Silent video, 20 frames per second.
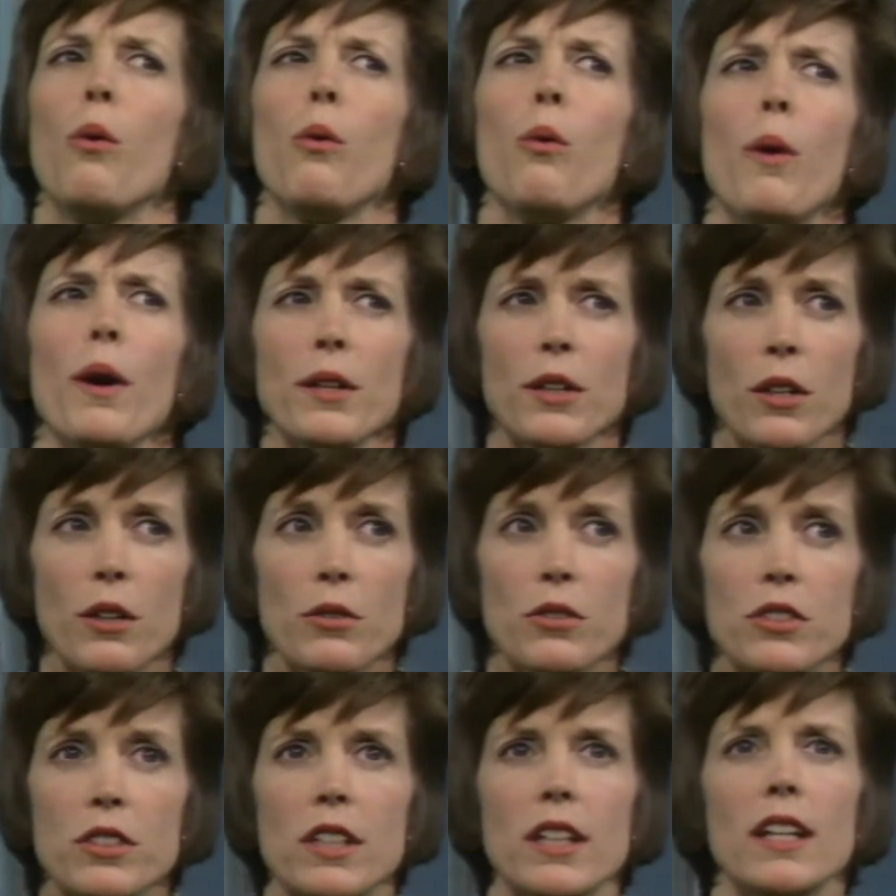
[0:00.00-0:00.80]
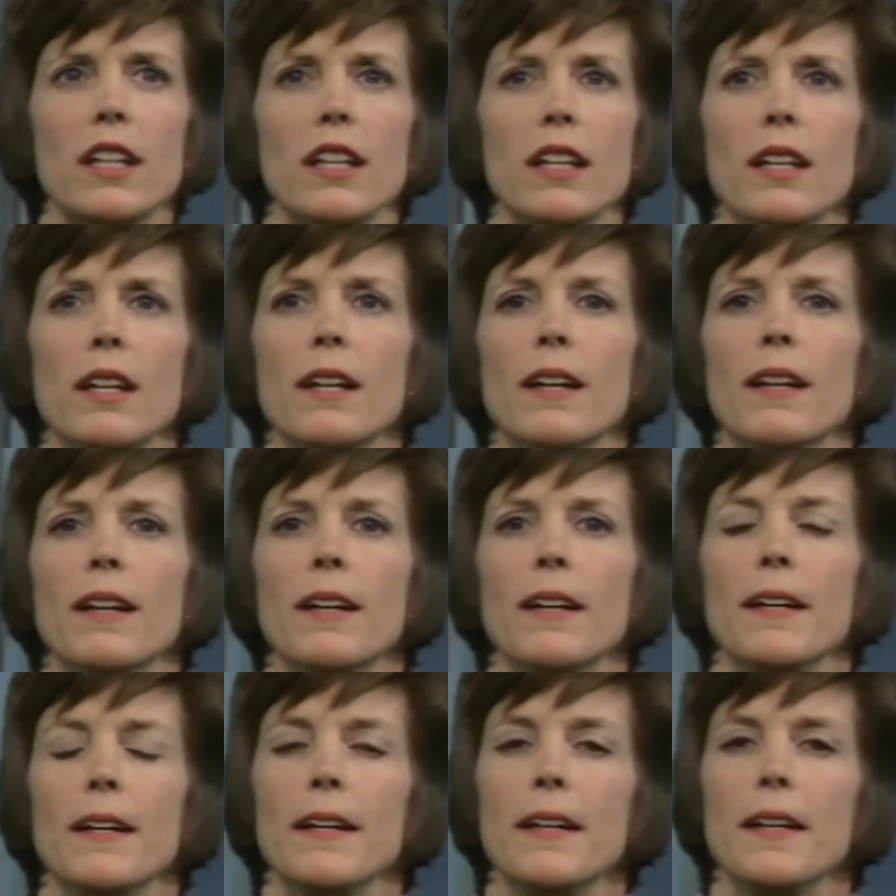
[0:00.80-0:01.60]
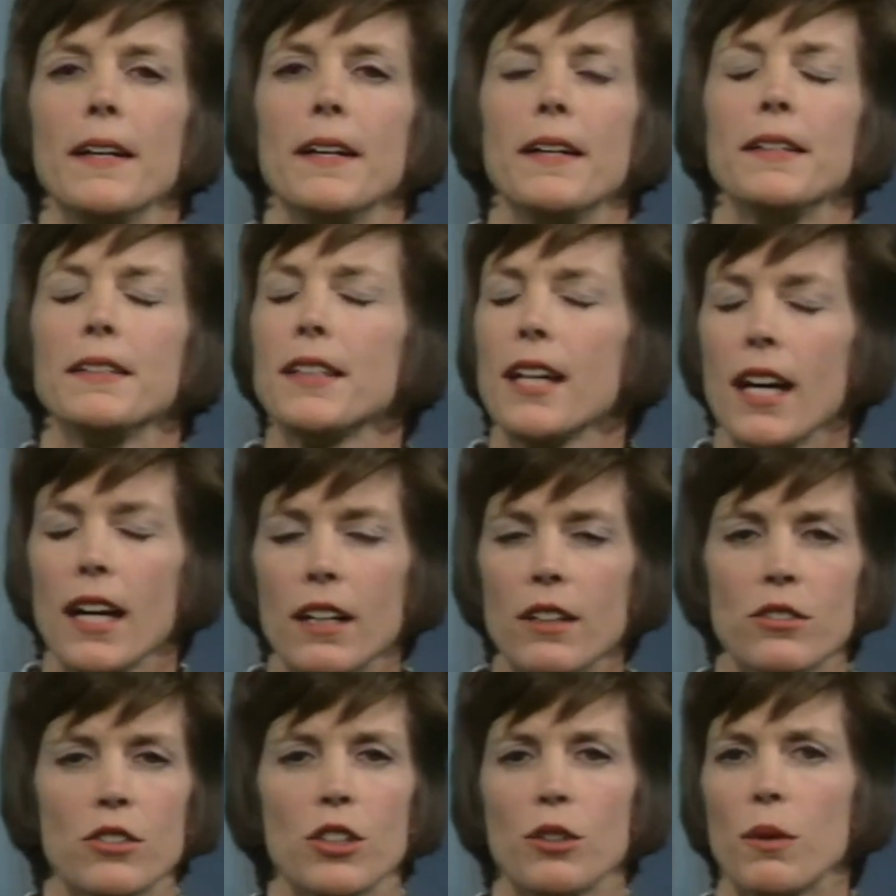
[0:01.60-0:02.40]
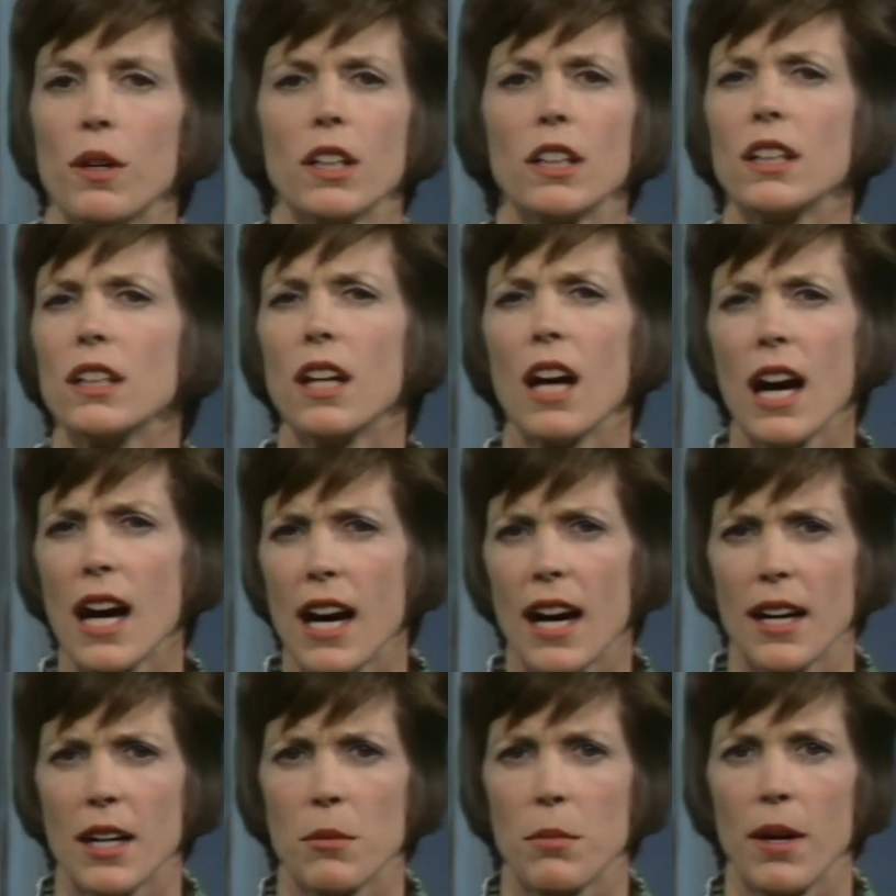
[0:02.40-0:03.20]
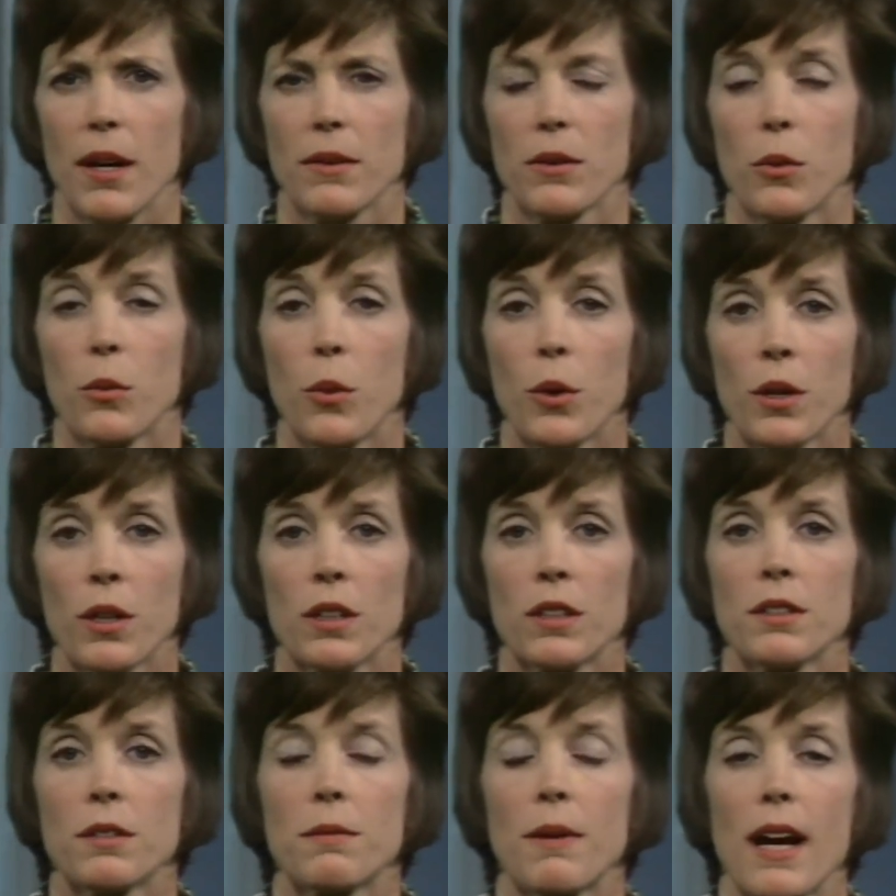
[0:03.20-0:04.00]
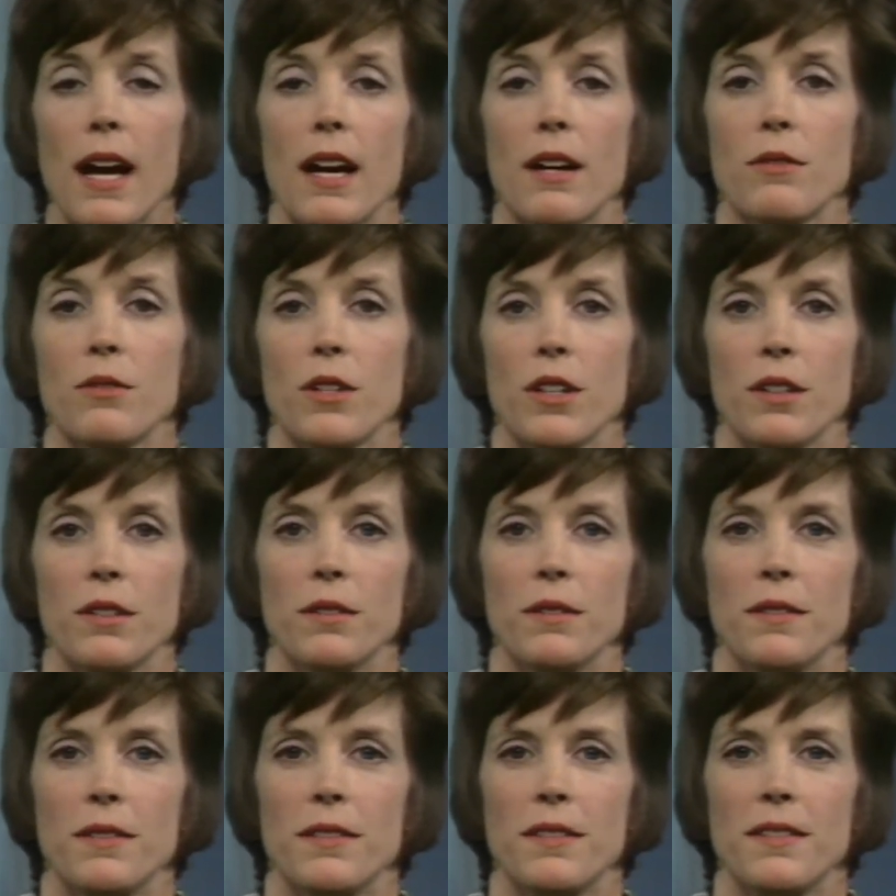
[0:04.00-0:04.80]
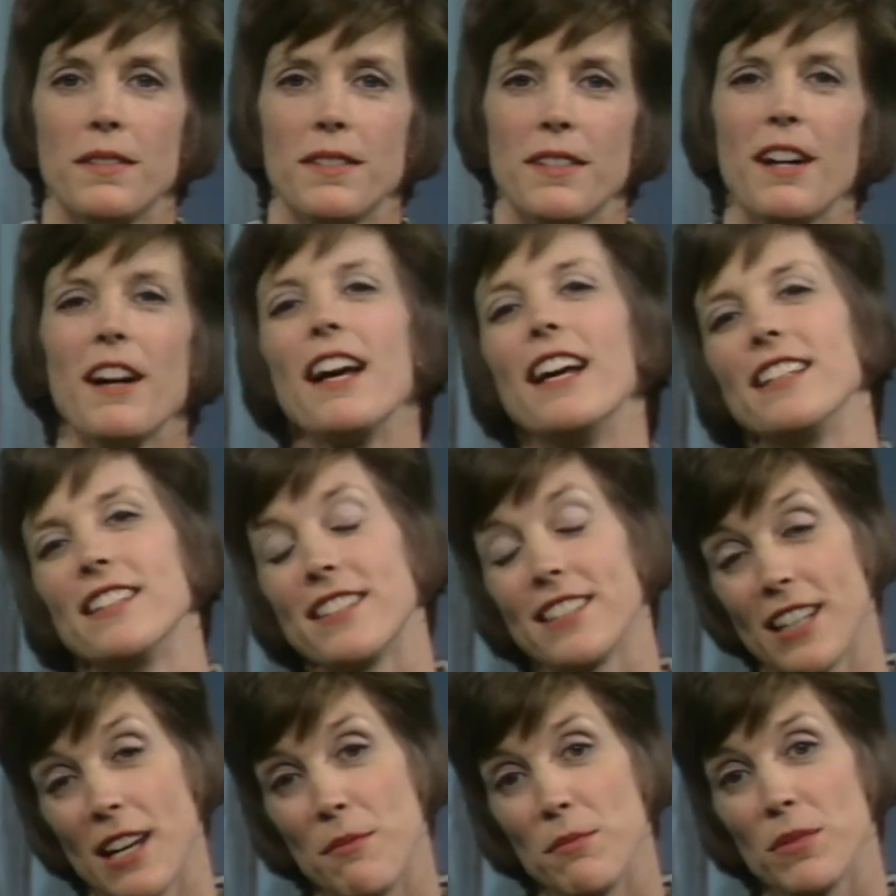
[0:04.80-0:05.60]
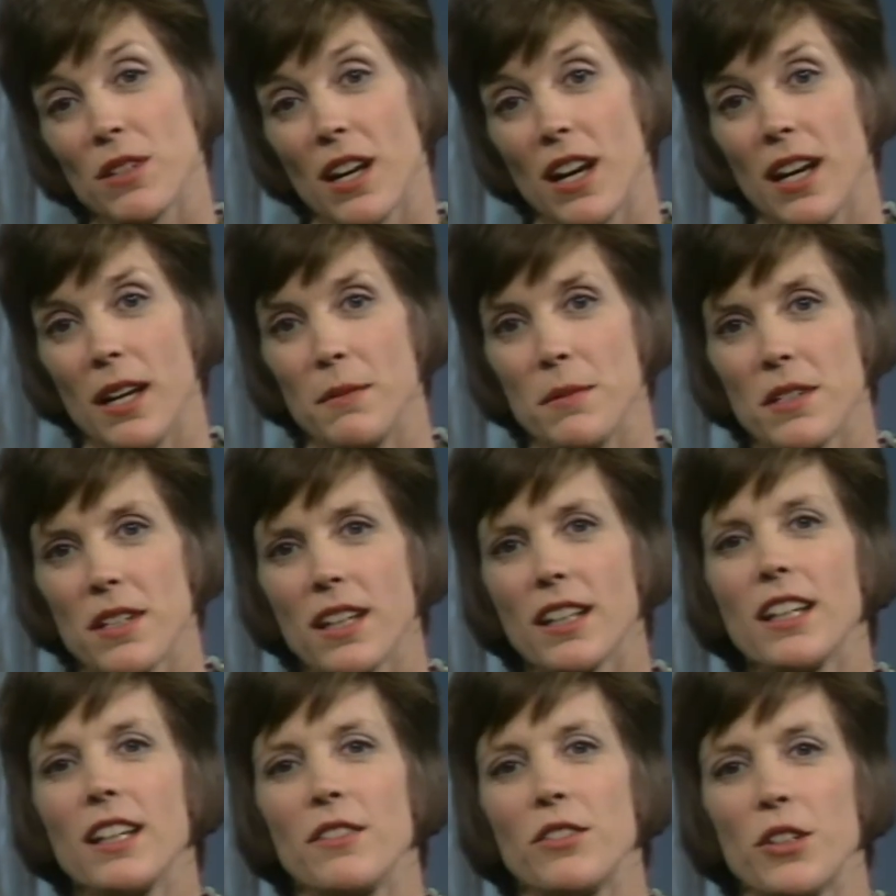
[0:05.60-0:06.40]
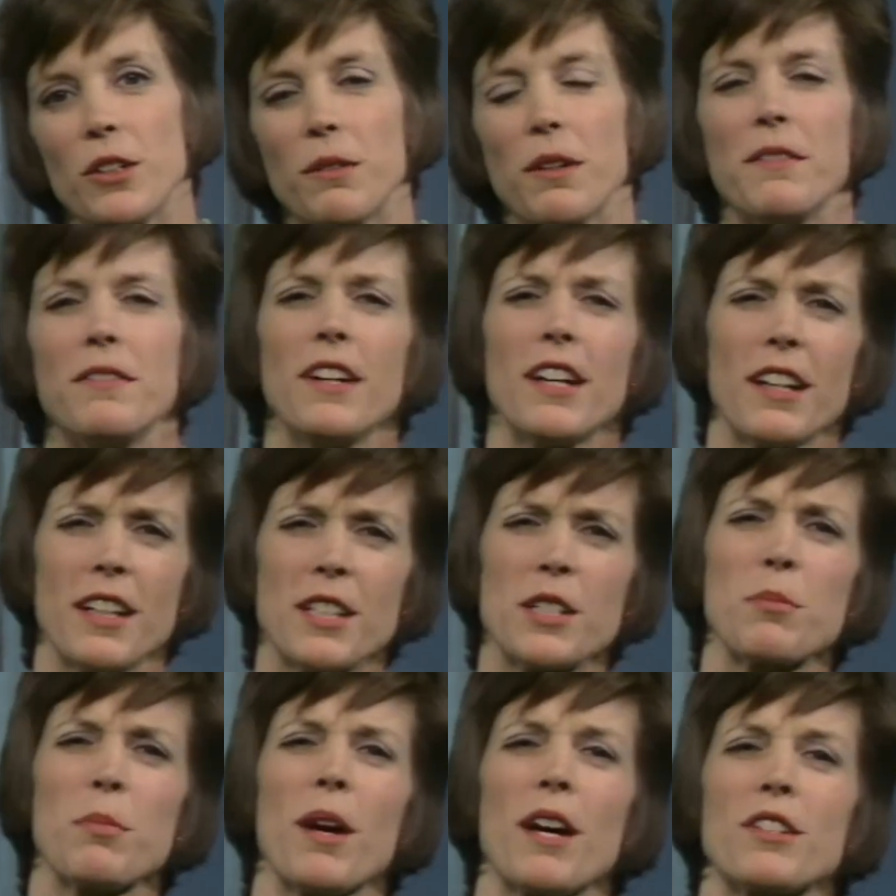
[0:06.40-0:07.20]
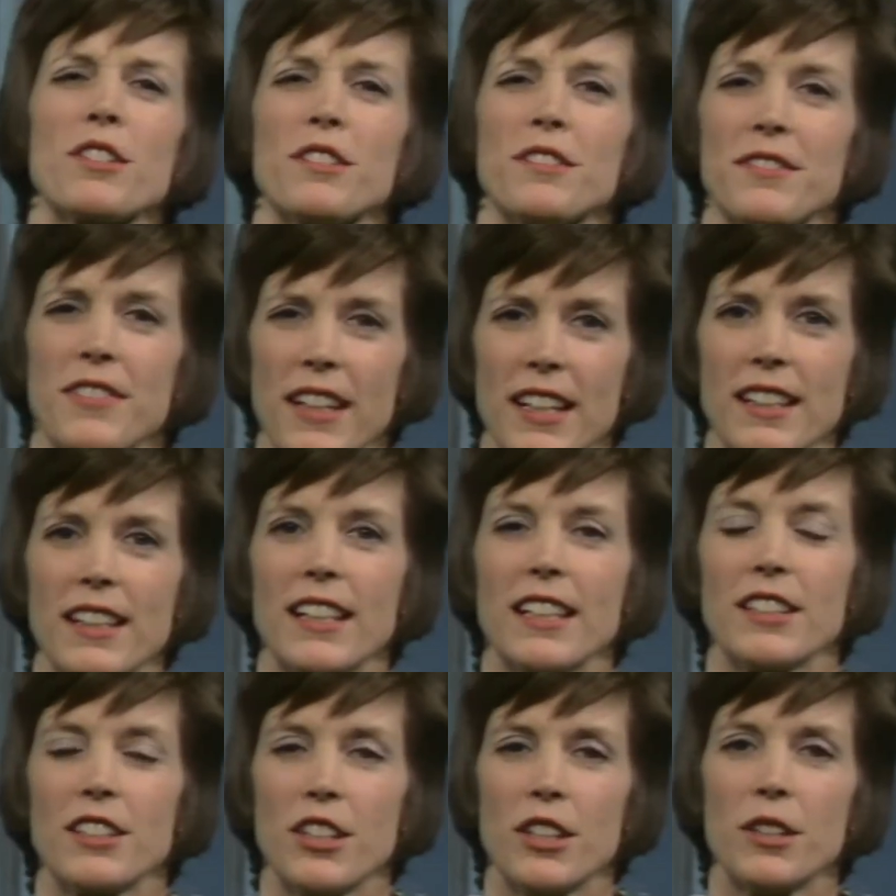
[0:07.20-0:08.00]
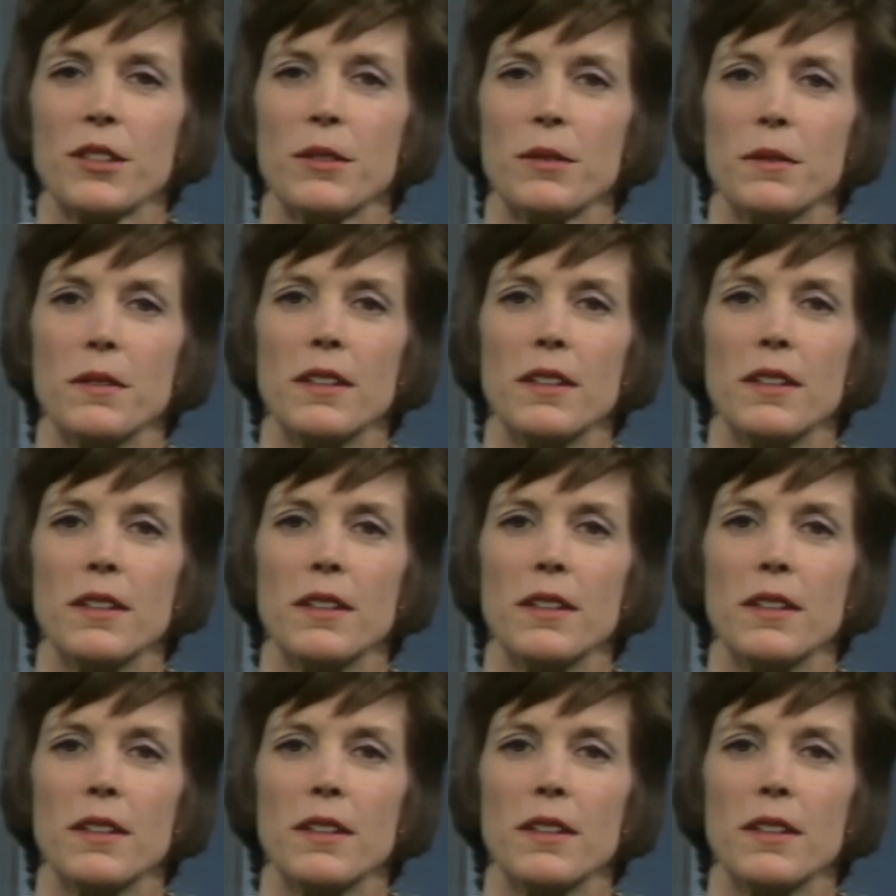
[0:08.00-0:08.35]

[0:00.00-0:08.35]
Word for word: What you see tells you a lot about the world around you, and sometimes it gives you a very special feeling, too.